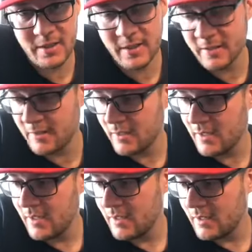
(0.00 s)
Like,
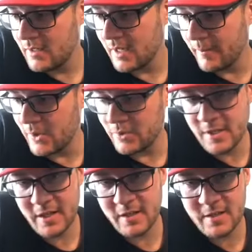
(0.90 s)
I'm not
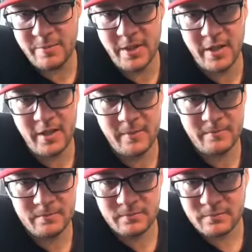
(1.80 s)
taking this money and
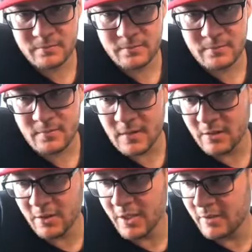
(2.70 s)

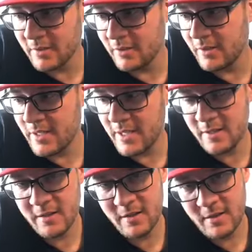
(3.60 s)
going on a holiday.
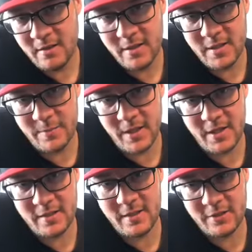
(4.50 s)
This
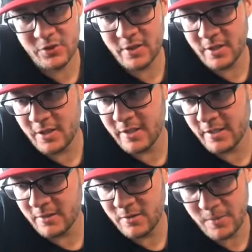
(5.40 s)
money is literally
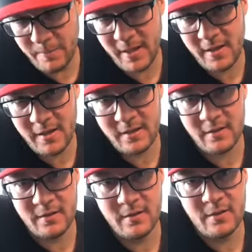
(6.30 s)
going to paying
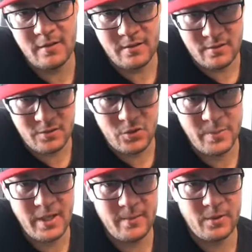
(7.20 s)
to
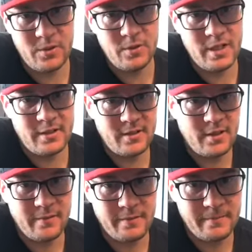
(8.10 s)
be able to do that stuff.